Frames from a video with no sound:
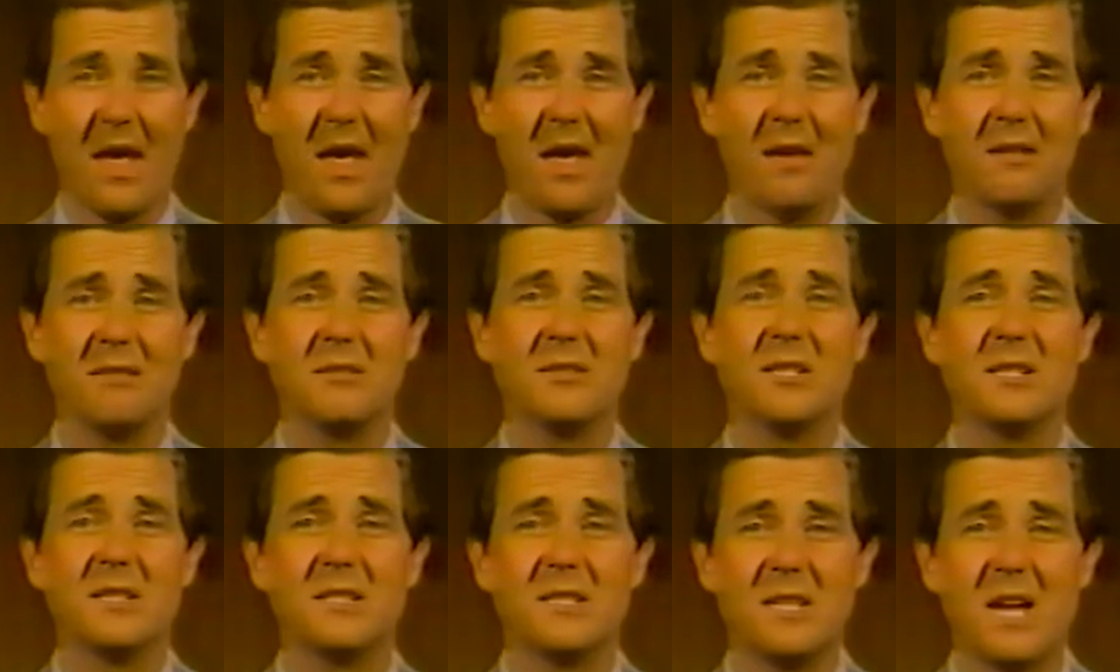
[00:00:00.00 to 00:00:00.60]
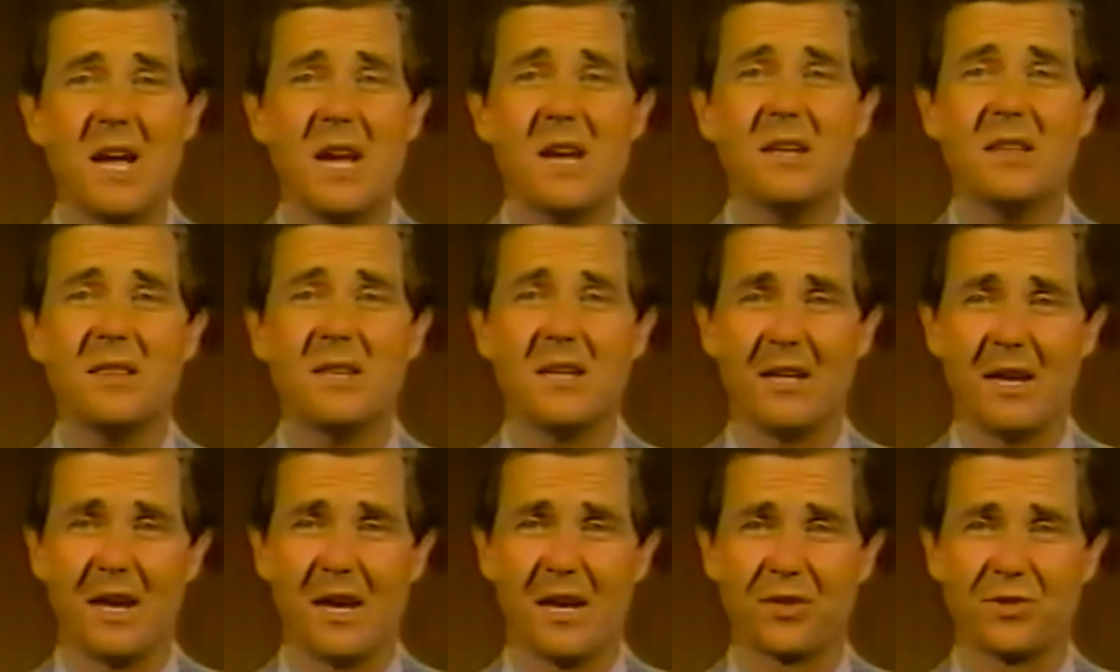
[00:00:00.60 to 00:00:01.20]
and to take
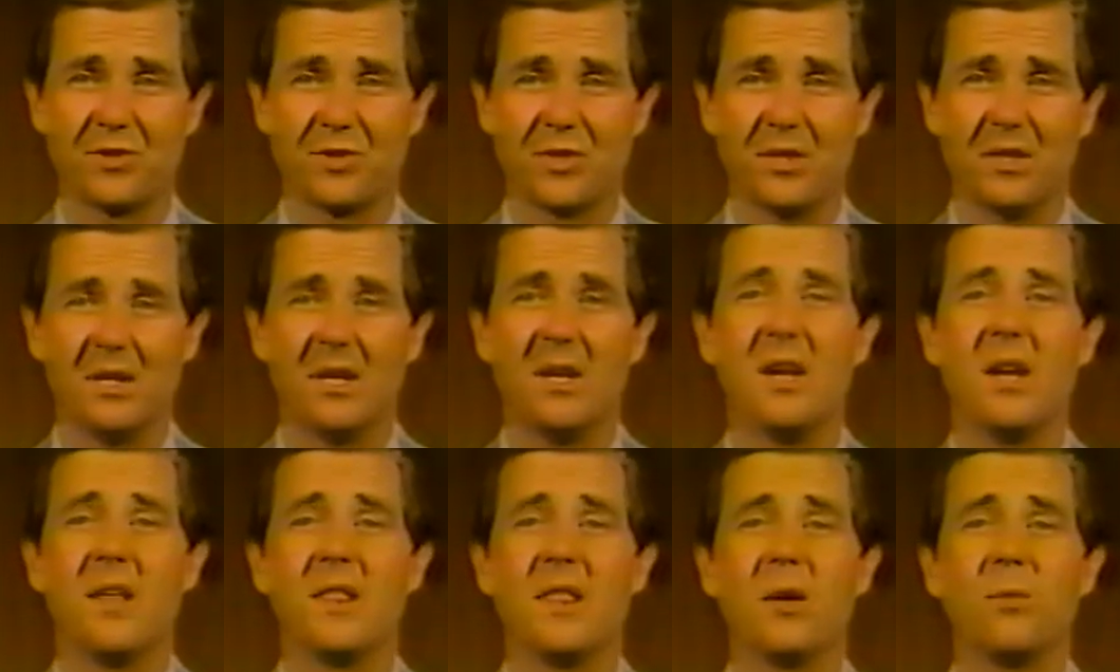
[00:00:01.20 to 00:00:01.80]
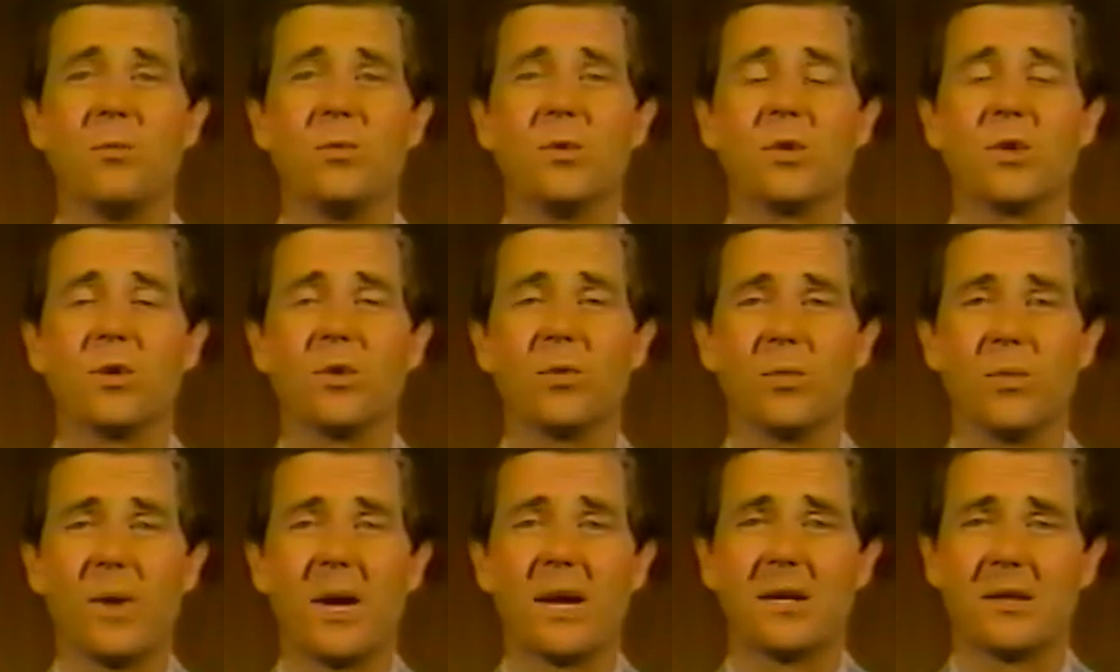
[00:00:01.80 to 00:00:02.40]
the action that will
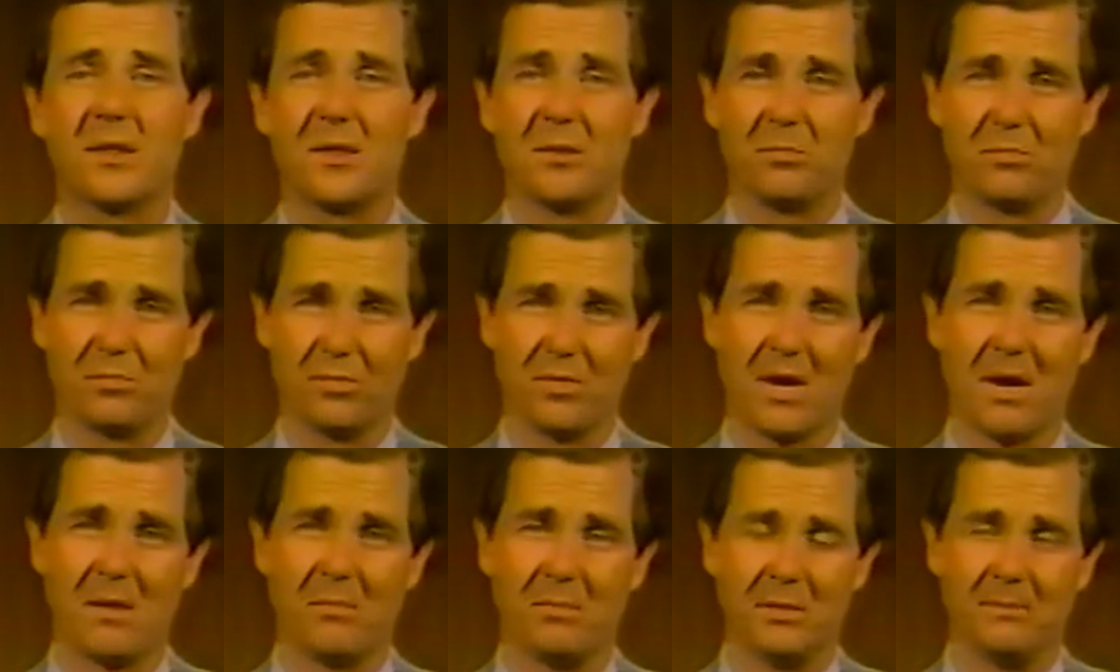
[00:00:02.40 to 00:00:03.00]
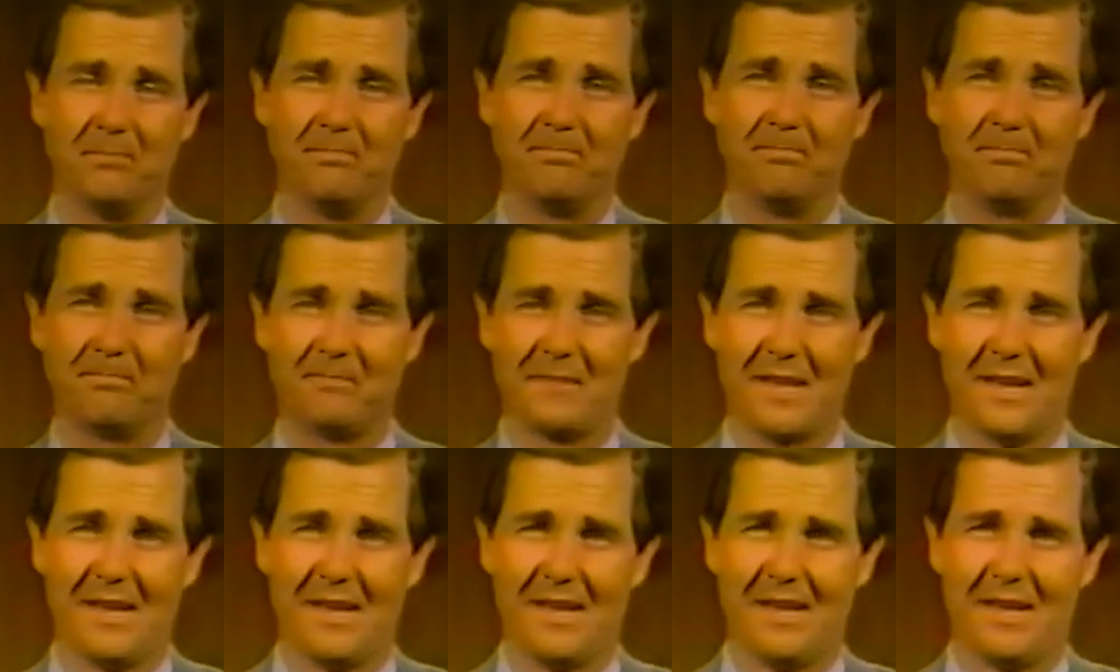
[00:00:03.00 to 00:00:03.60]
correct the problem.
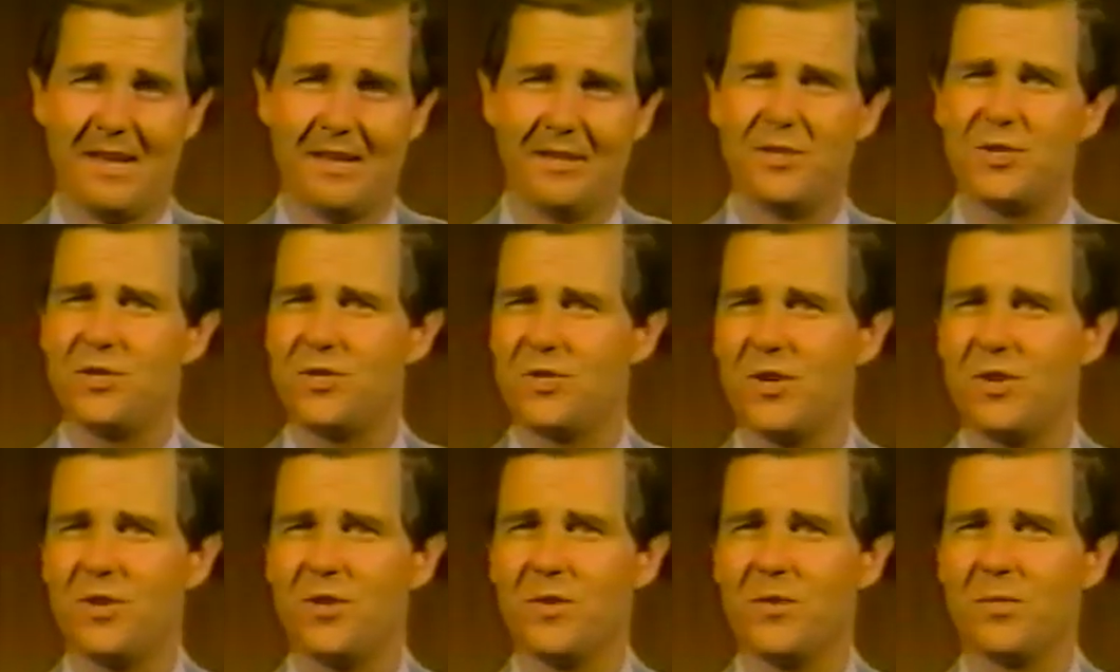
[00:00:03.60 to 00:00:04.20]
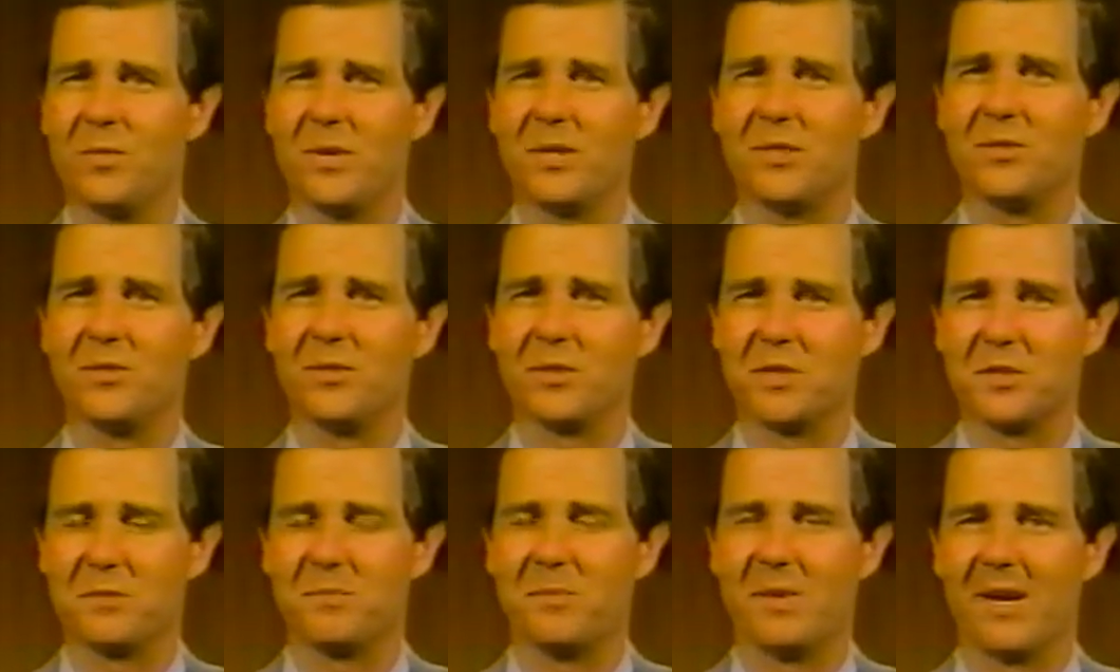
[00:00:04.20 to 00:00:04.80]
To show you what
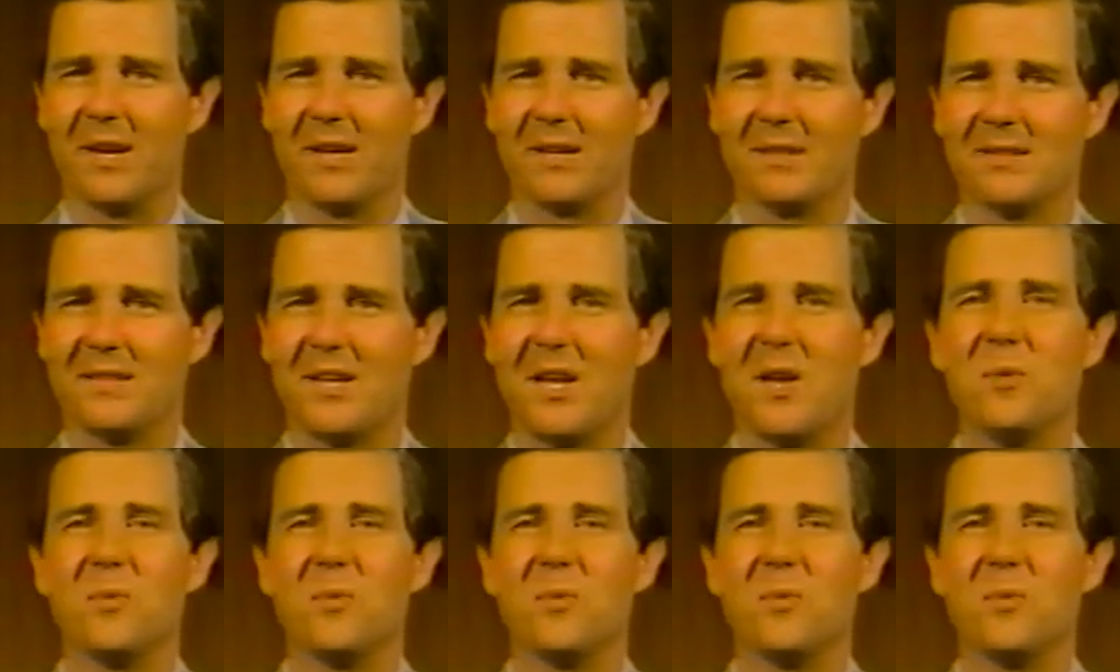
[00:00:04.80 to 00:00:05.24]
to expect,